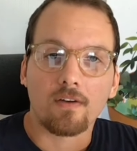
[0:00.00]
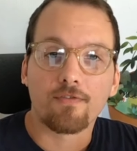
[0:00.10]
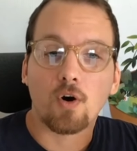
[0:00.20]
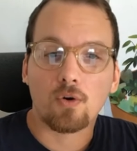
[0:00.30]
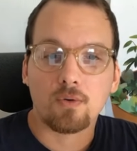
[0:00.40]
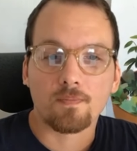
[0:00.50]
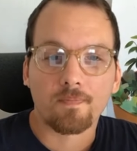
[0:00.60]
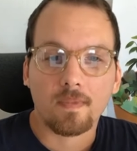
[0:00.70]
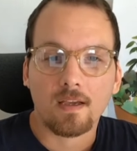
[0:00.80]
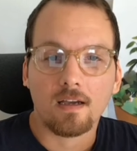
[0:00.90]
photo,
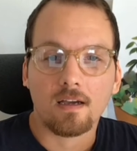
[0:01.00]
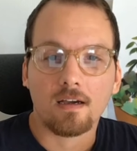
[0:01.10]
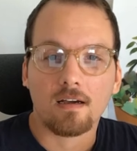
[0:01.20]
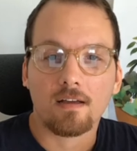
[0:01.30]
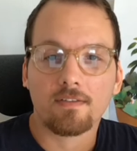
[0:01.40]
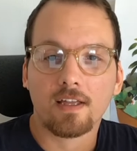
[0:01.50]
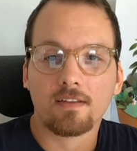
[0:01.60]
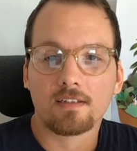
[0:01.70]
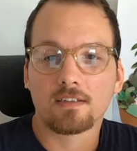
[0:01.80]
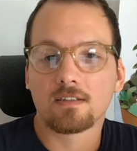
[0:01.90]
and then
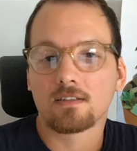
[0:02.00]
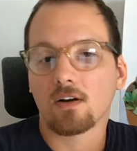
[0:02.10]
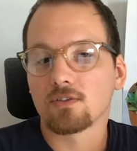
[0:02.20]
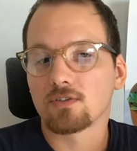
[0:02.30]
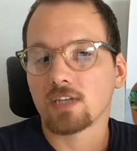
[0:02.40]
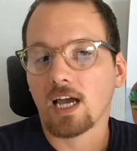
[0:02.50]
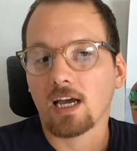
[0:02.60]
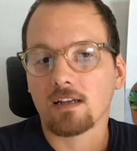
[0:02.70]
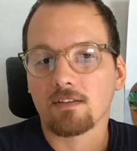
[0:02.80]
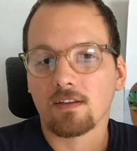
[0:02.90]
this is also
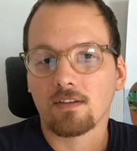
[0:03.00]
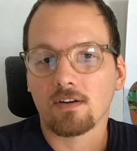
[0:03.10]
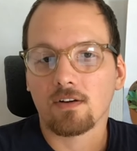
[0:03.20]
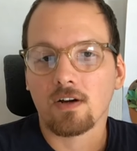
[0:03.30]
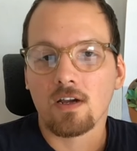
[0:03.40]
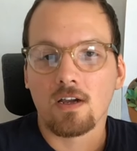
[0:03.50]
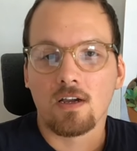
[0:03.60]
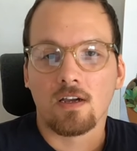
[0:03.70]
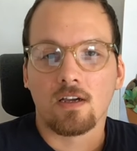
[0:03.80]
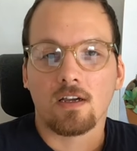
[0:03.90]
sad that they're
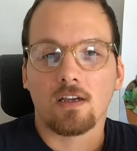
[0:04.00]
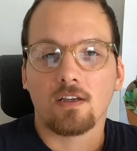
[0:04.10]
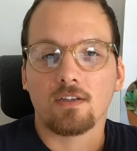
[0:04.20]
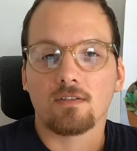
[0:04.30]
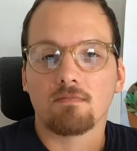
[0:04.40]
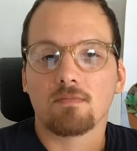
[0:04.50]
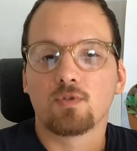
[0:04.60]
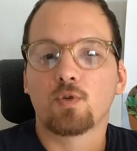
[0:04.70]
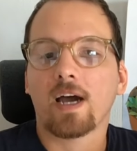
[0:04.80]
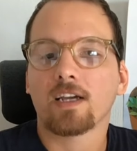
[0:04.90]

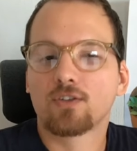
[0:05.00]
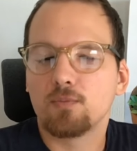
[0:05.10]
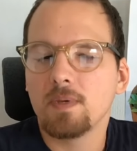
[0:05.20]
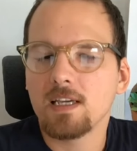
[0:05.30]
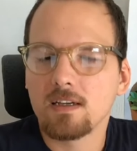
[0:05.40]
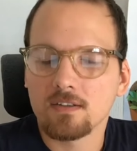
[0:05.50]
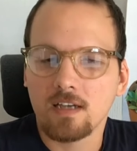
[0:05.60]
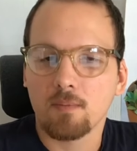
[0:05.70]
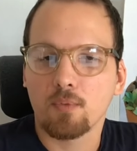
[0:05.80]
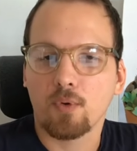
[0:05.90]
trying to be
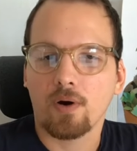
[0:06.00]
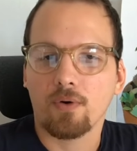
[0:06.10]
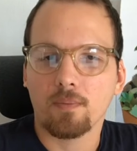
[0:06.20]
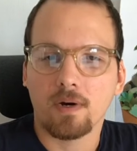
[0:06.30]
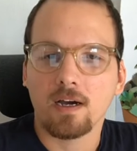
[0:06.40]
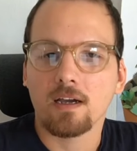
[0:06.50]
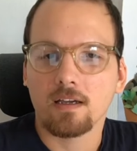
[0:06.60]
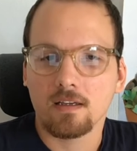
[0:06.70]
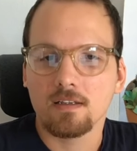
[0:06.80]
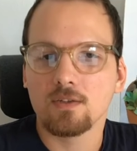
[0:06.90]
contemporary
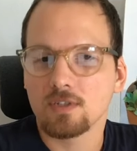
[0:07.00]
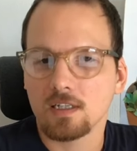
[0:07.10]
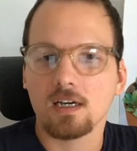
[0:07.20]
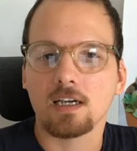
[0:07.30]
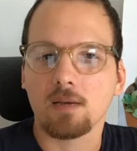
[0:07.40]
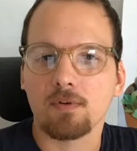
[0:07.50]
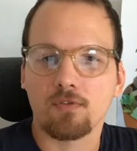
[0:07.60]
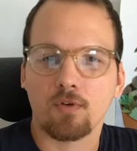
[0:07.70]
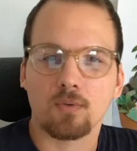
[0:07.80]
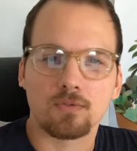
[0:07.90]
by using a Game of
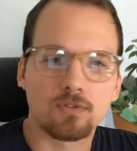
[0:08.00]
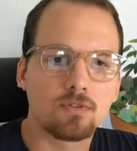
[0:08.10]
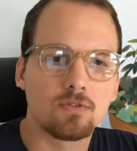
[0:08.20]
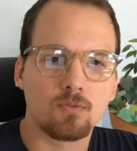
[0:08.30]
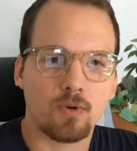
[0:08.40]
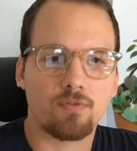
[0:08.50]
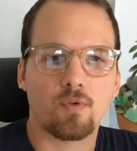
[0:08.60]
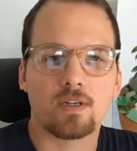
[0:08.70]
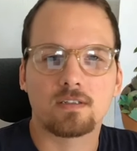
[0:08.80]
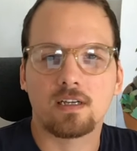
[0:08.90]
Thrones
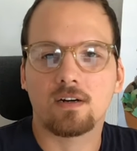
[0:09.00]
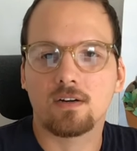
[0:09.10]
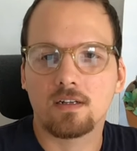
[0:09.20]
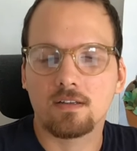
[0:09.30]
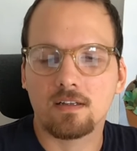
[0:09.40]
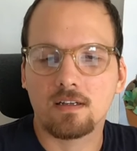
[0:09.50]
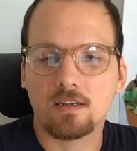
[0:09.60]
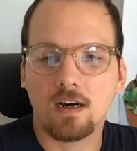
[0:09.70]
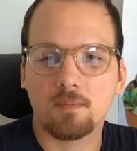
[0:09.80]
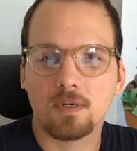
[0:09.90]
reference here in the
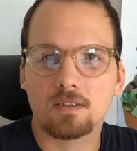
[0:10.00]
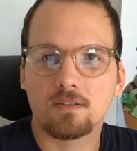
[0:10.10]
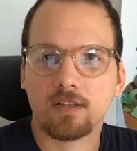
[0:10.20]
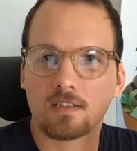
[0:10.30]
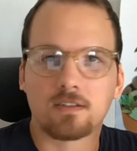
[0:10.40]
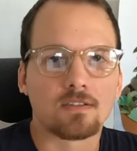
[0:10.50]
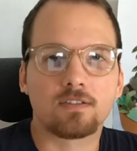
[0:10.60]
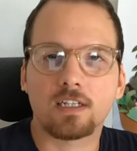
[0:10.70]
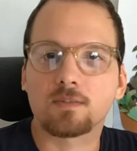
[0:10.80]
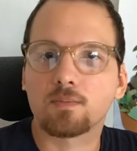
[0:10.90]
copy. So that's just
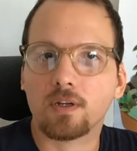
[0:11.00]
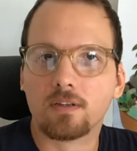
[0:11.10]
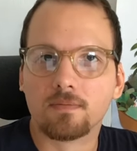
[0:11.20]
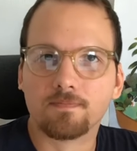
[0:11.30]
desperate.